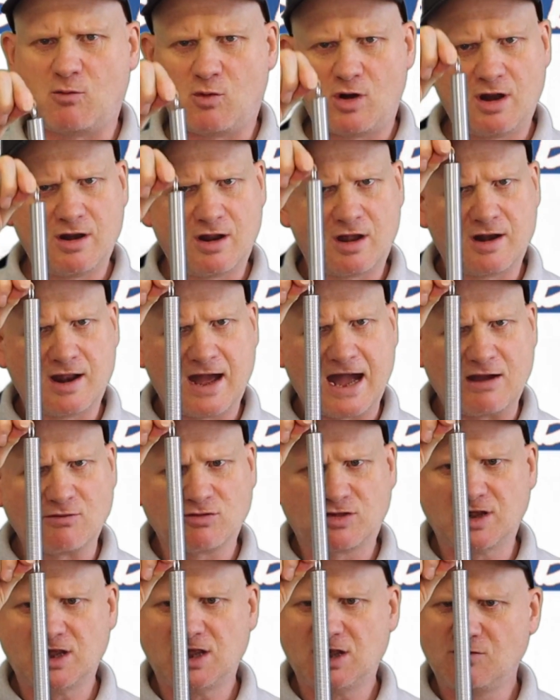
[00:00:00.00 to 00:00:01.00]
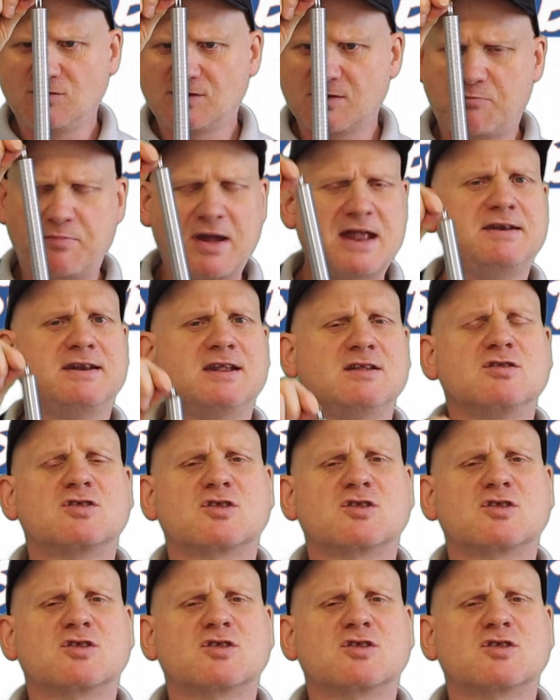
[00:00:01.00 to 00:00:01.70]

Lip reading: one on how to use a bending